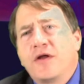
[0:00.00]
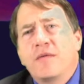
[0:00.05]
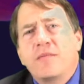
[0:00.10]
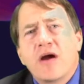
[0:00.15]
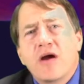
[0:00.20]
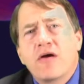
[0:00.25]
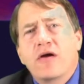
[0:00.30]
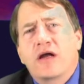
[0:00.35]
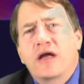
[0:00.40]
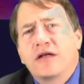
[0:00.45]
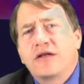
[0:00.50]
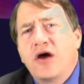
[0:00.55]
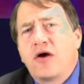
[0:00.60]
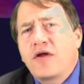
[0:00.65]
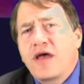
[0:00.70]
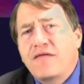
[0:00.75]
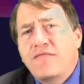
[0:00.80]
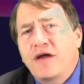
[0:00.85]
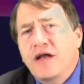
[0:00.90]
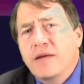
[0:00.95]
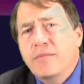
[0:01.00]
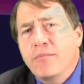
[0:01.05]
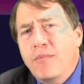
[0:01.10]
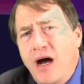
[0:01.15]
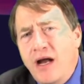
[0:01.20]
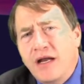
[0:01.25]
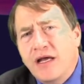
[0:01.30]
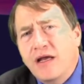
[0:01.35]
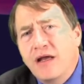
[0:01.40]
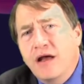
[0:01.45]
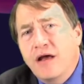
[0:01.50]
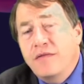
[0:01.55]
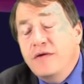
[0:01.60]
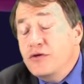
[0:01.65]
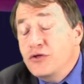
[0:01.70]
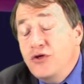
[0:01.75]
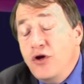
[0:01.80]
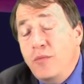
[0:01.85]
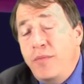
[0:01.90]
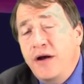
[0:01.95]
America don't have any money,
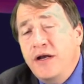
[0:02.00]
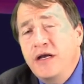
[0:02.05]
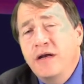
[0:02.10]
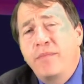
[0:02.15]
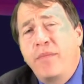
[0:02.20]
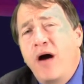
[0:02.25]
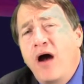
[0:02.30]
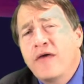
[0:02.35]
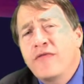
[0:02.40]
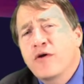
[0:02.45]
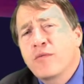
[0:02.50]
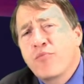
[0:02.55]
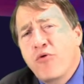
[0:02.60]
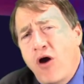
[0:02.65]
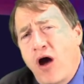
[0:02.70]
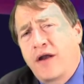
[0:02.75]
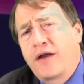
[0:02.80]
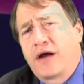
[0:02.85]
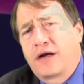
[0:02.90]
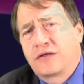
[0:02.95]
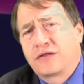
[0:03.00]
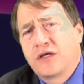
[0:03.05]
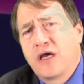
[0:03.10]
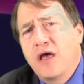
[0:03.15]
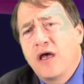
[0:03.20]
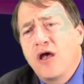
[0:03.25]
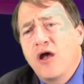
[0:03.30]
there's nobody to buy their products.